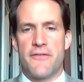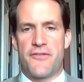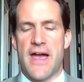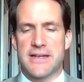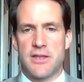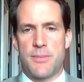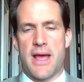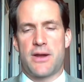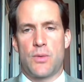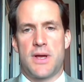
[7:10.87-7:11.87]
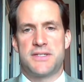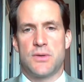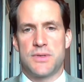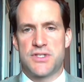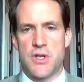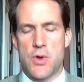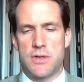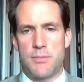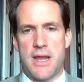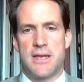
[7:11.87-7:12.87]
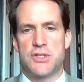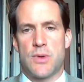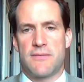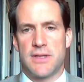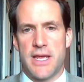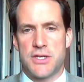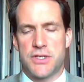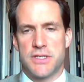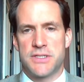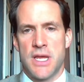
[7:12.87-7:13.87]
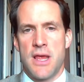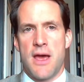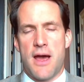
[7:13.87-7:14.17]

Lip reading: The fact of the matter was that when Snowden made his revelations,